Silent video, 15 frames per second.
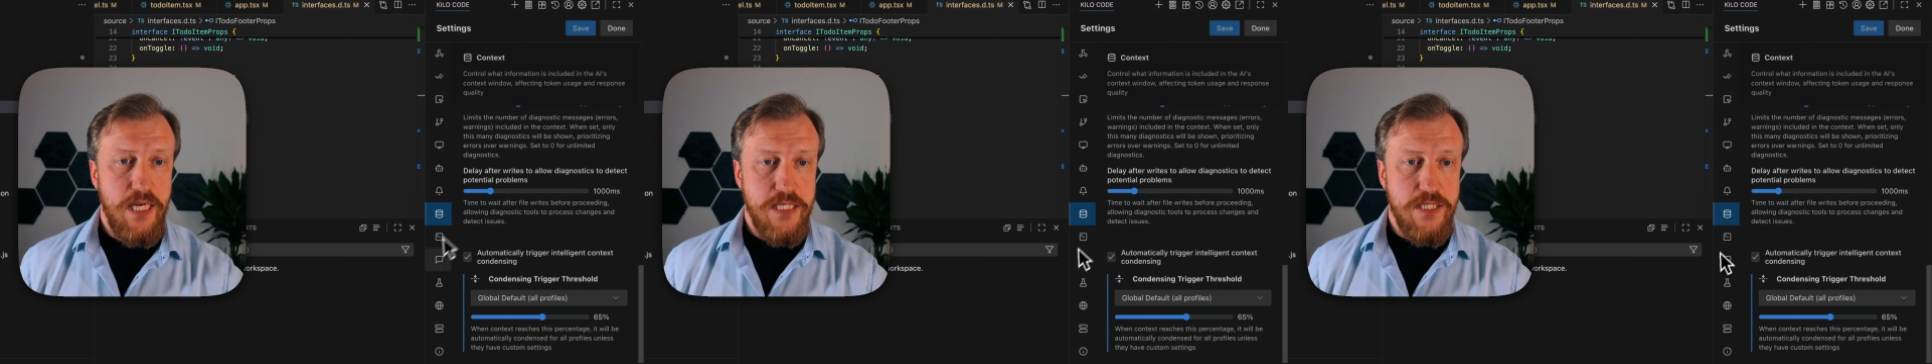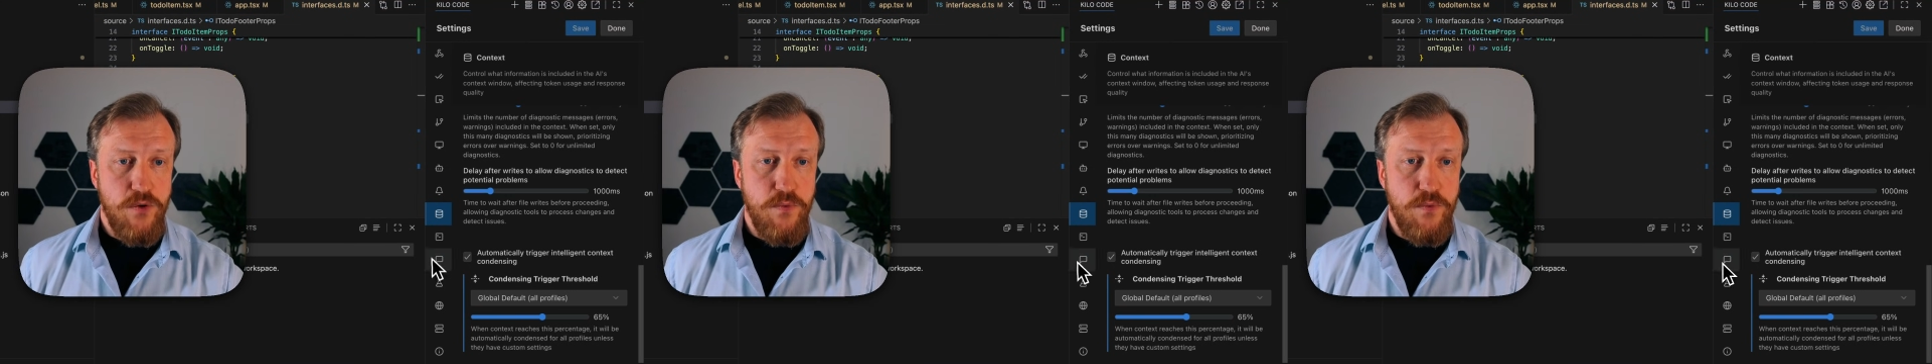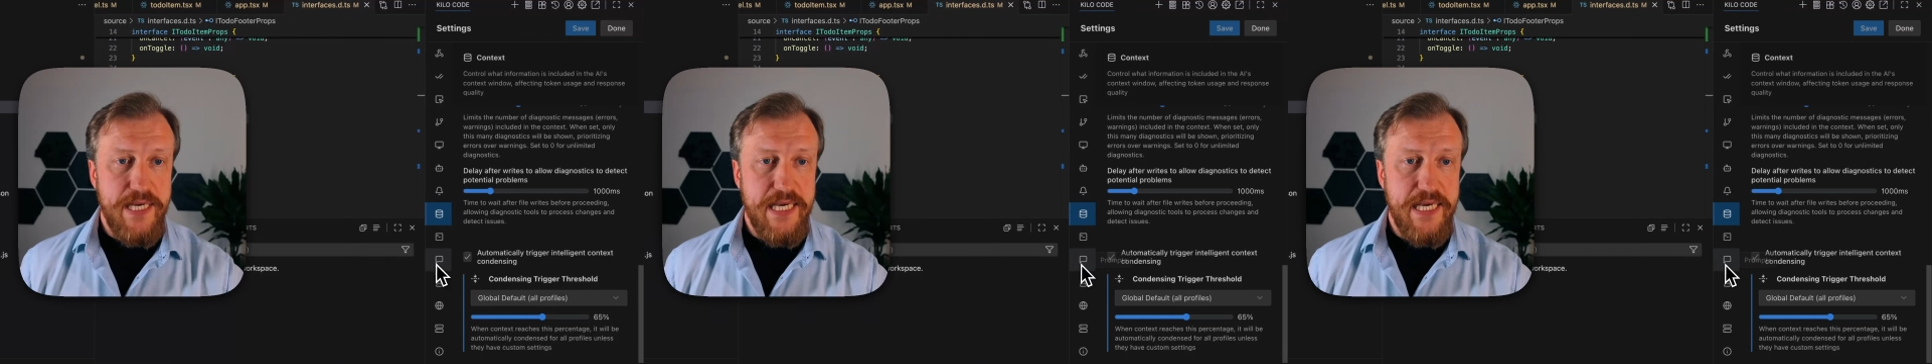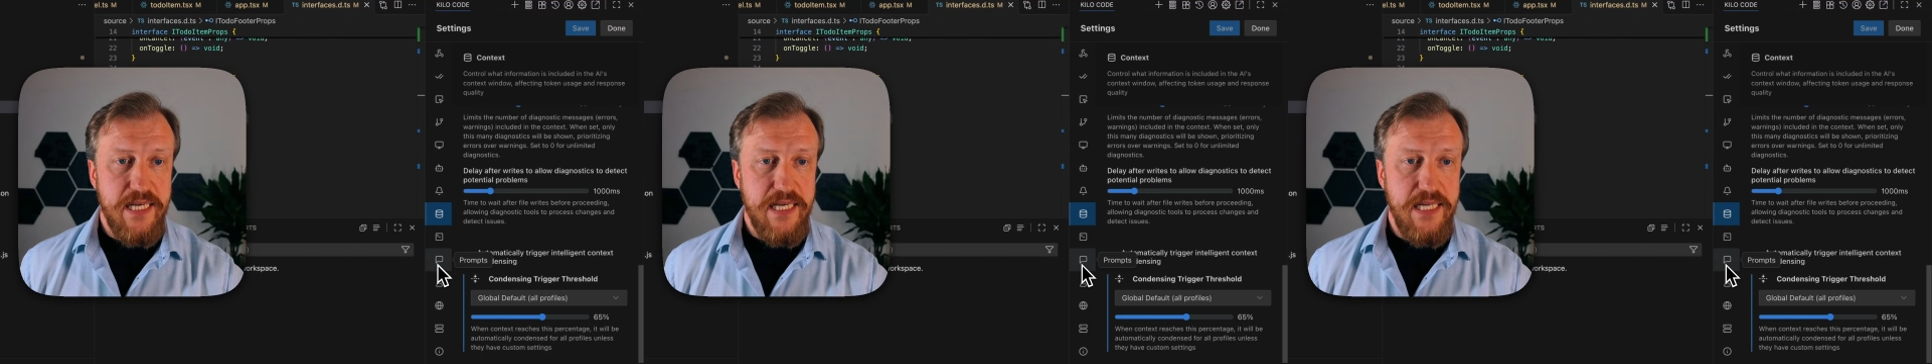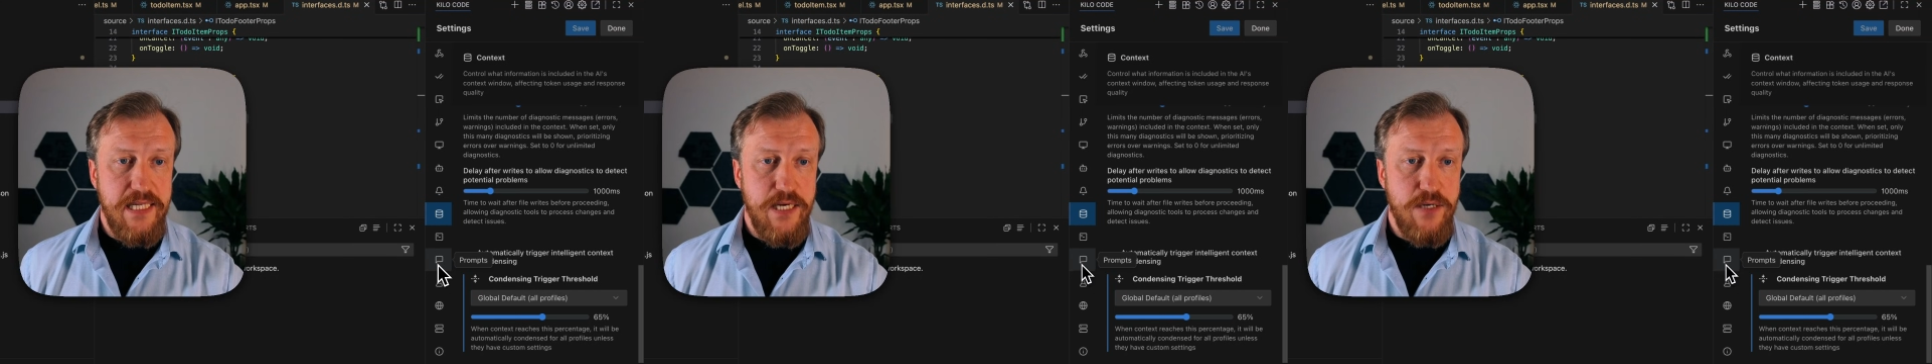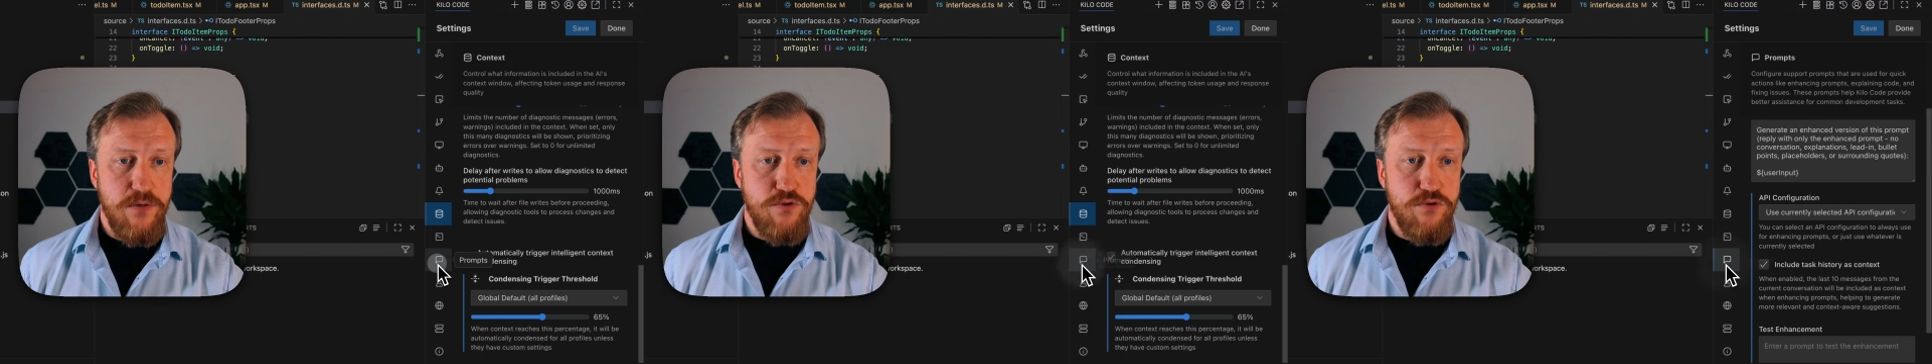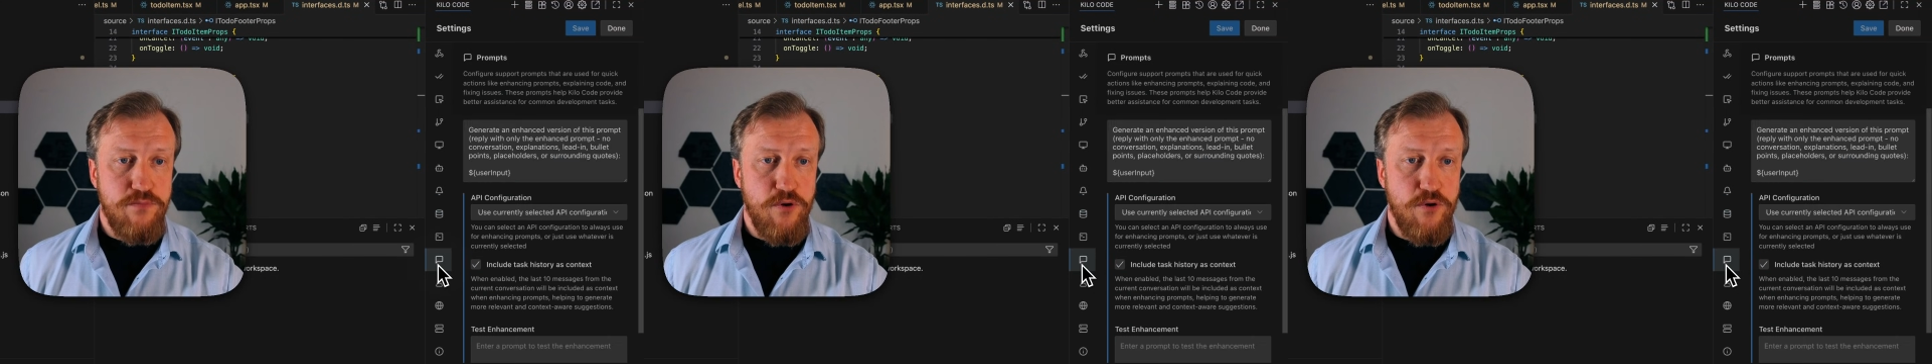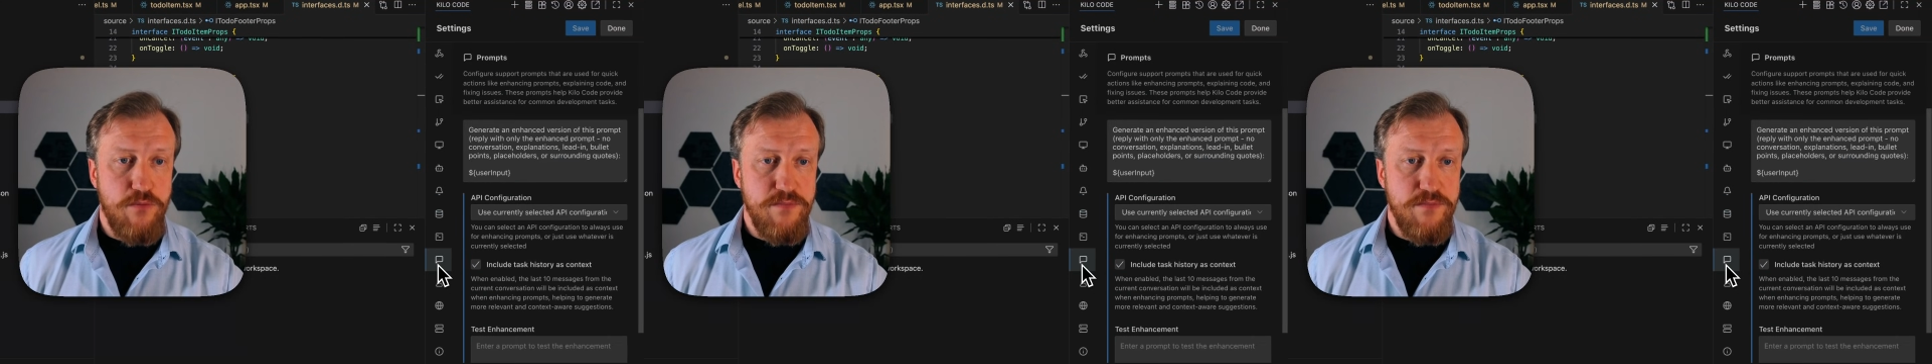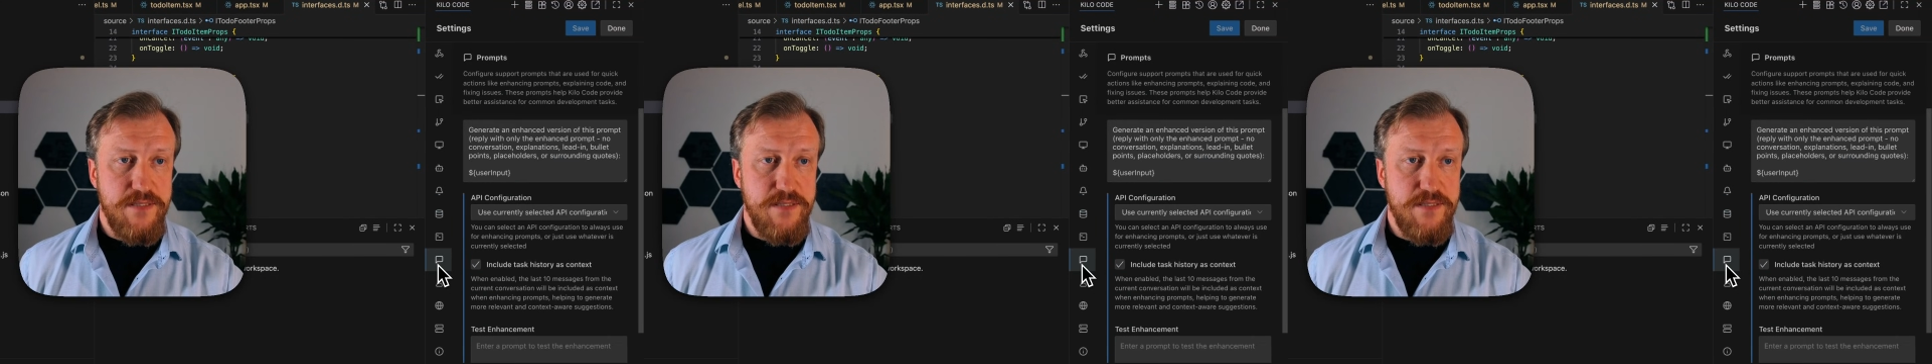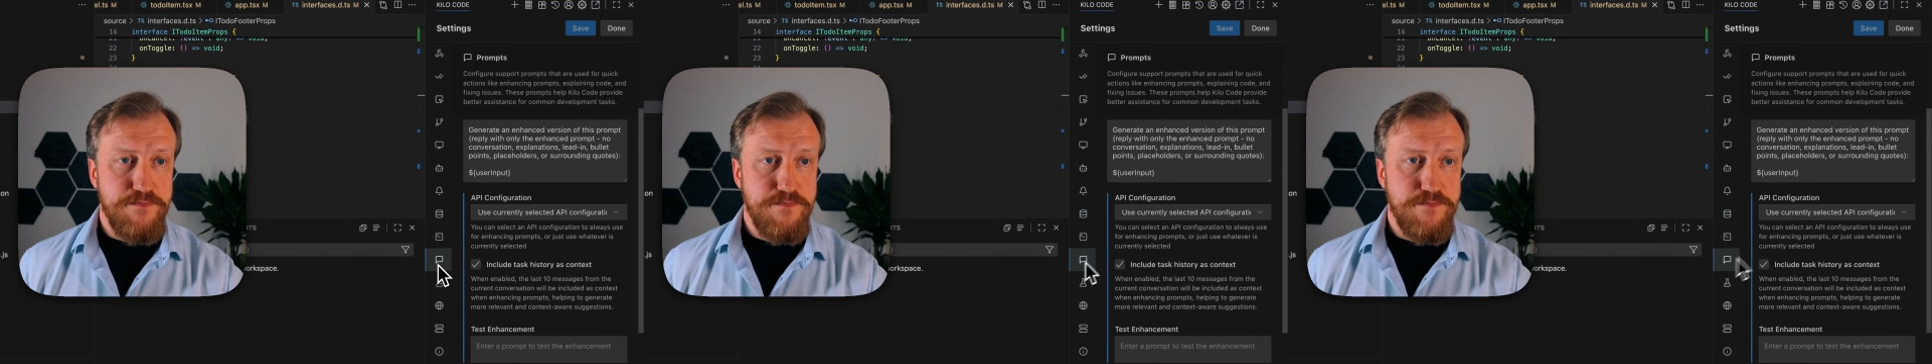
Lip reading: So we can get down to prompts,